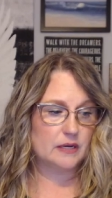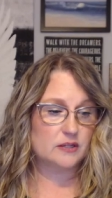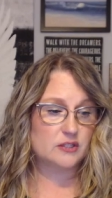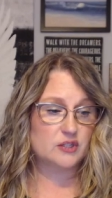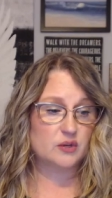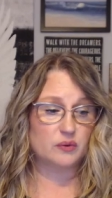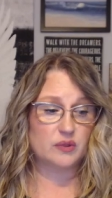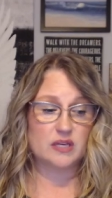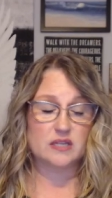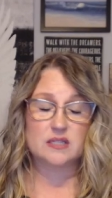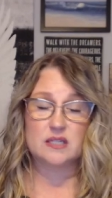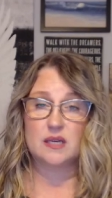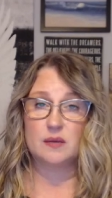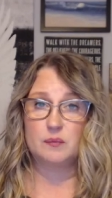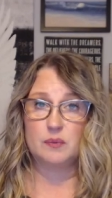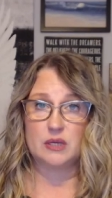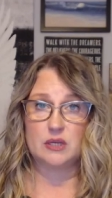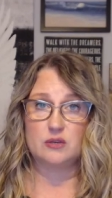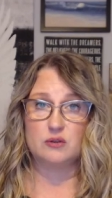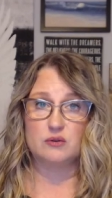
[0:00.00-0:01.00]
So this can
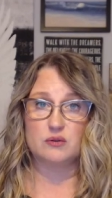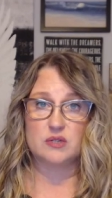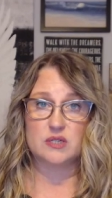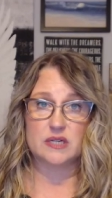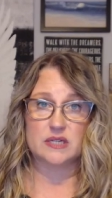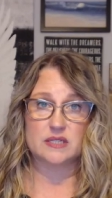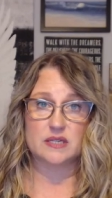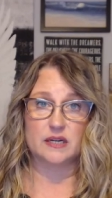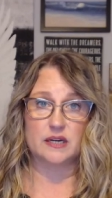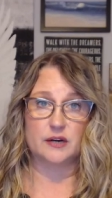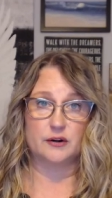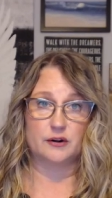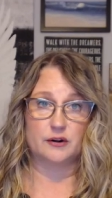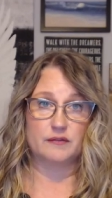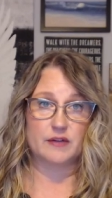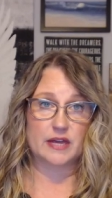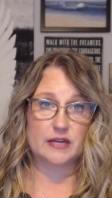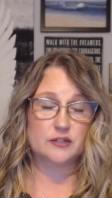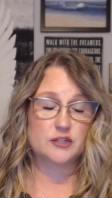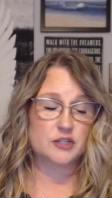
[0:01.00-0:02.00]
be used as an
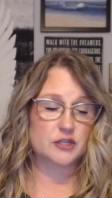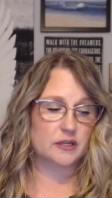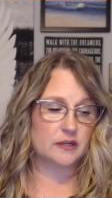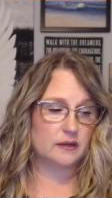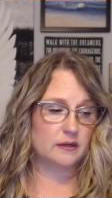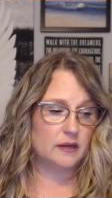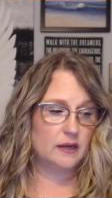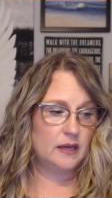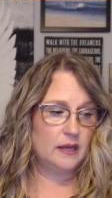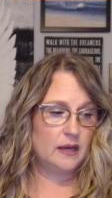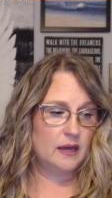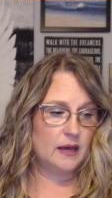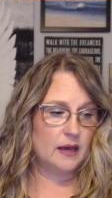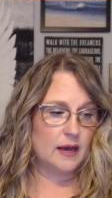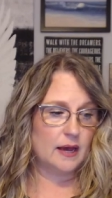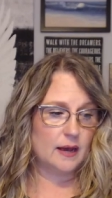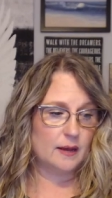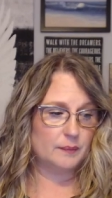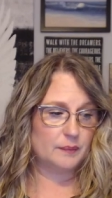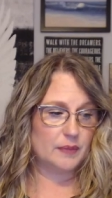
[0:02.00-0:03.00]
intervention.
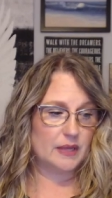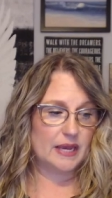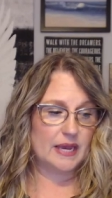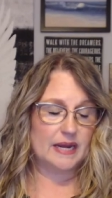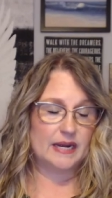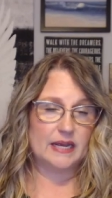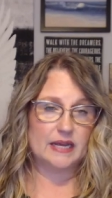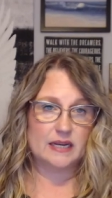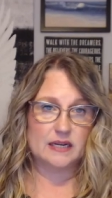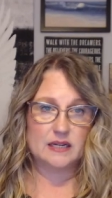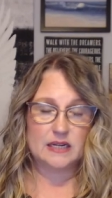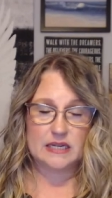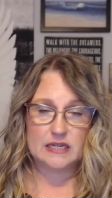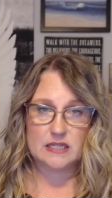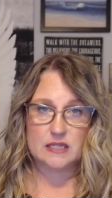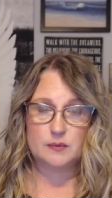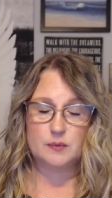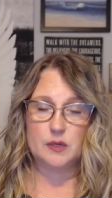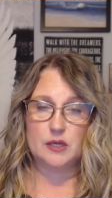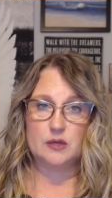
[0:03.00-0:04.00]
And it
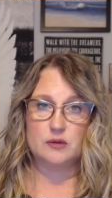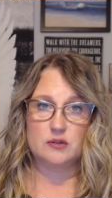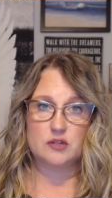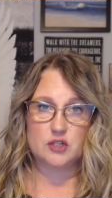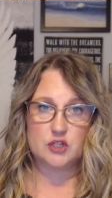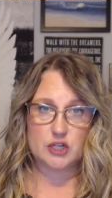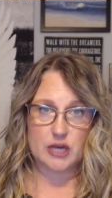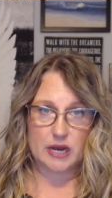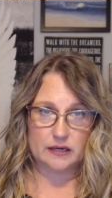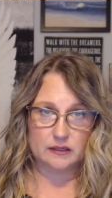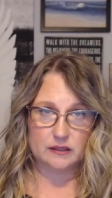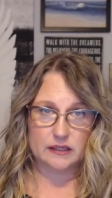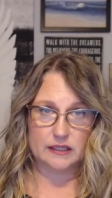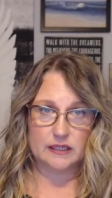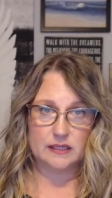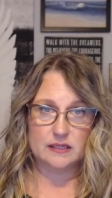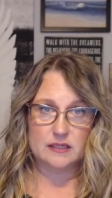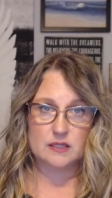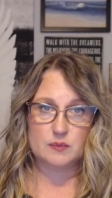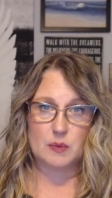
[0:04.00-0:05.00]
needs to be used
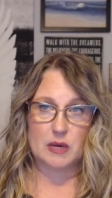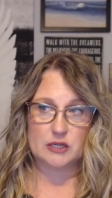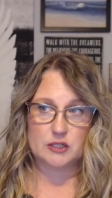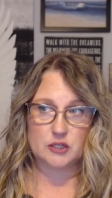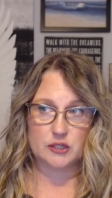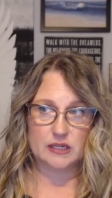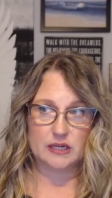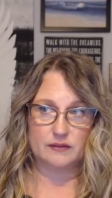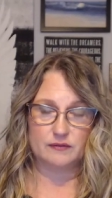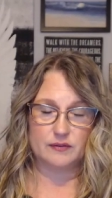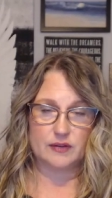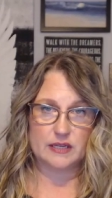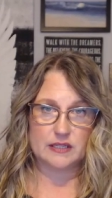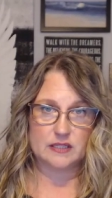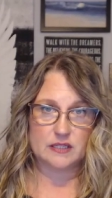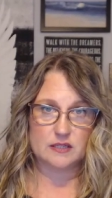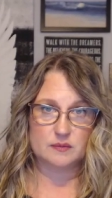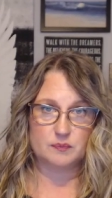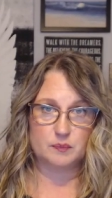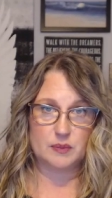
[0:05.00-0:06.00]
gently, especially if
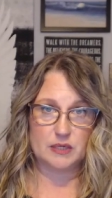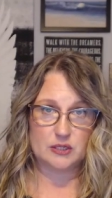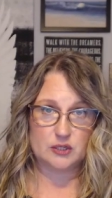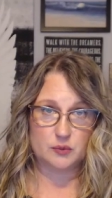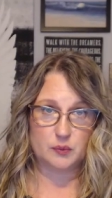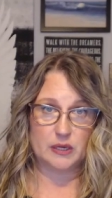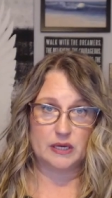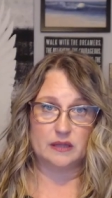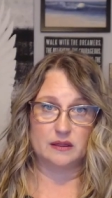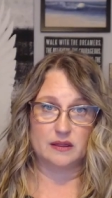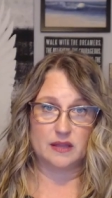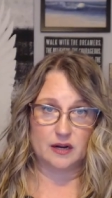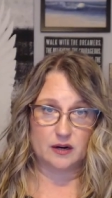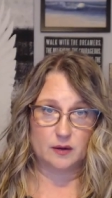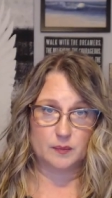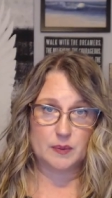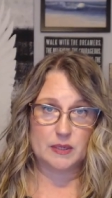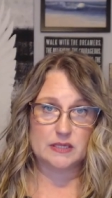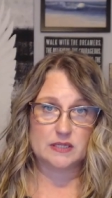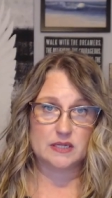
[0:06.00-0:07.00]
it's between
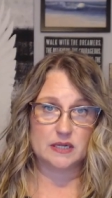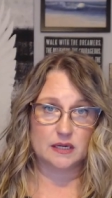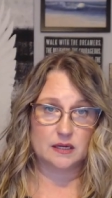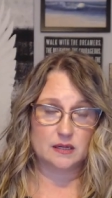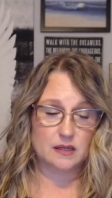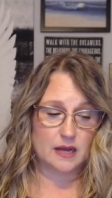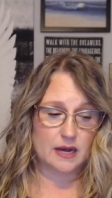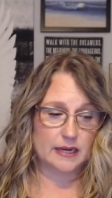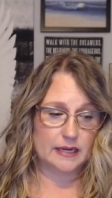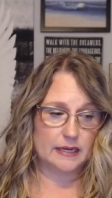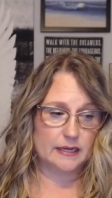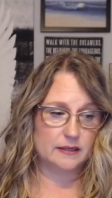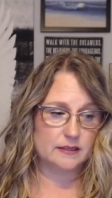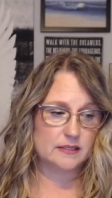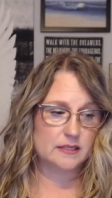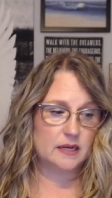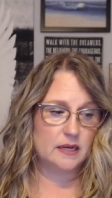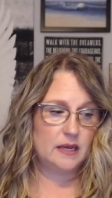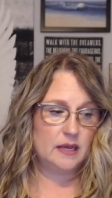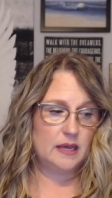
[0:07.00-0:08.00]
therapist and
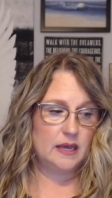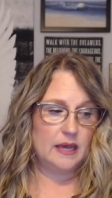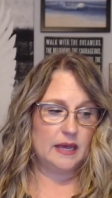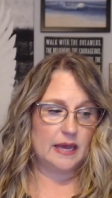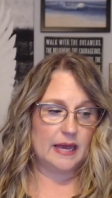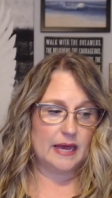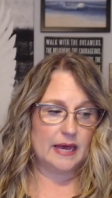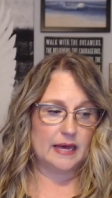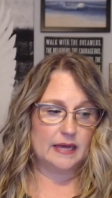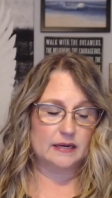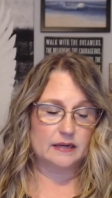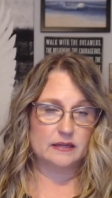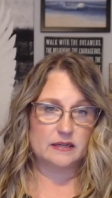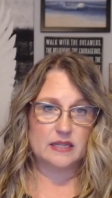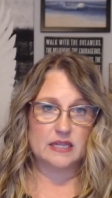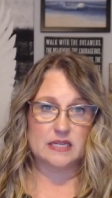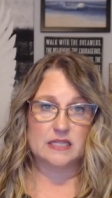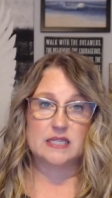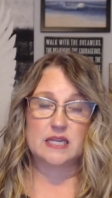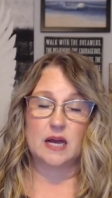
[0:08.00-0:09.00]
client. And
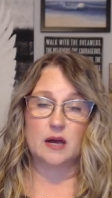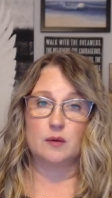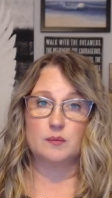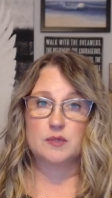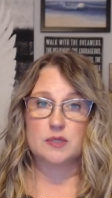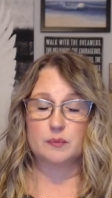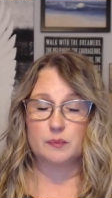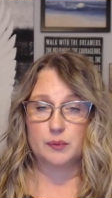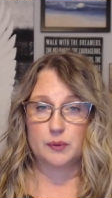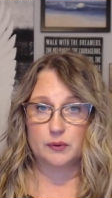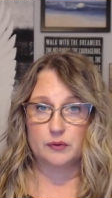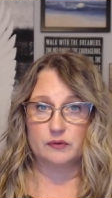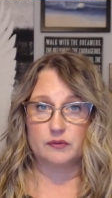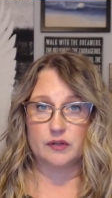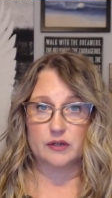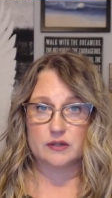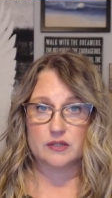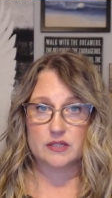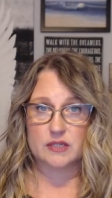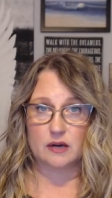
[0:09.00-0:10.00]
this helps improve
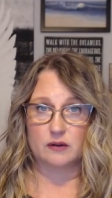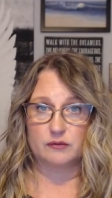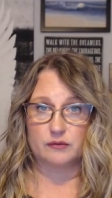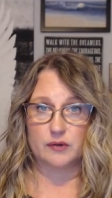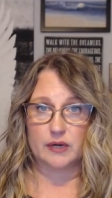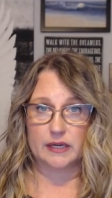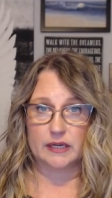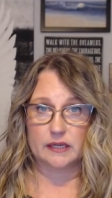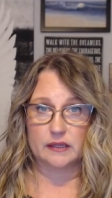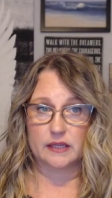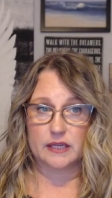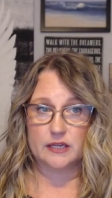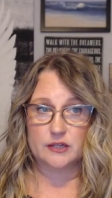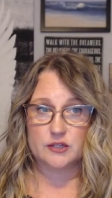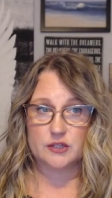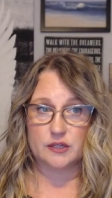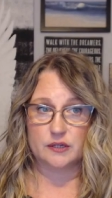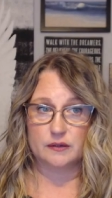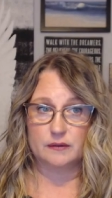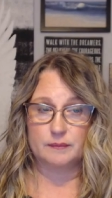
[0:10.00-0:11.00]
their
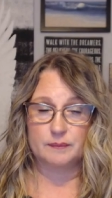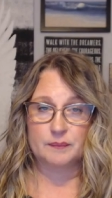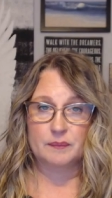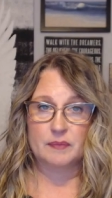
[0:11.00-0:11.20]
self-regulation.